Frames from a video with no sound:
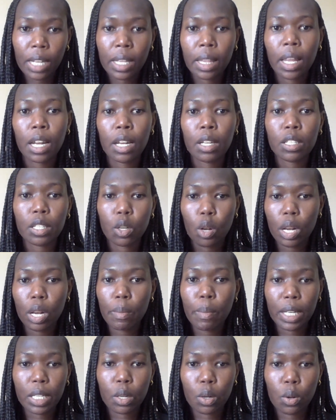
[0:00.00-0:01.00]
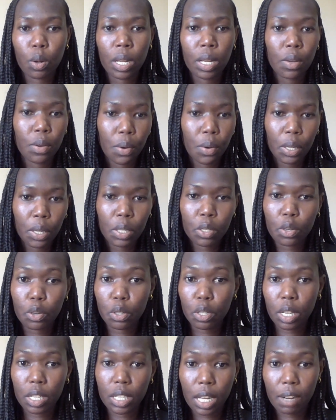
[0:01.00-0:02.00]
And then slowly by slowly,
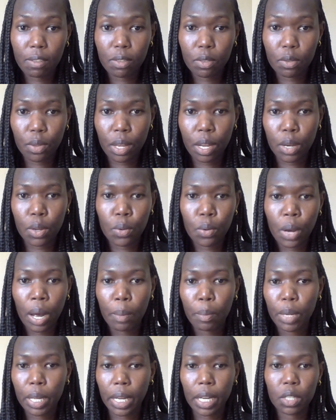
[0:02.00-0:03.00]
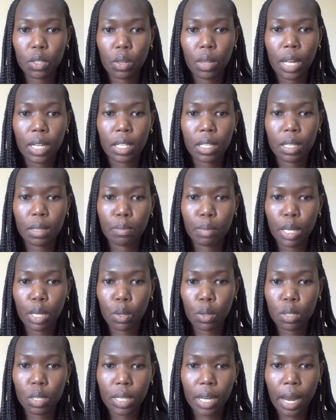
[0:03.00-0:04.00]
introduce yourself to the new application that's being
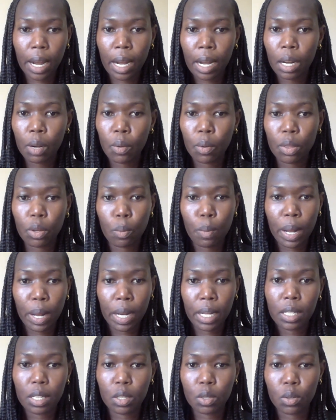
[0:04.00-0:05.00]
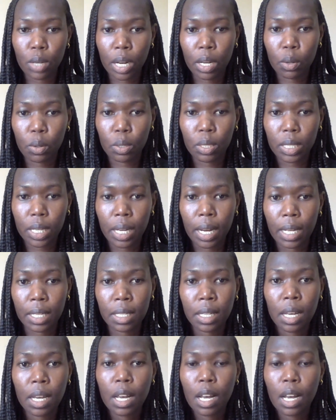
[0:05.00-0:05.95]
used currently with Kubernetes to run containers.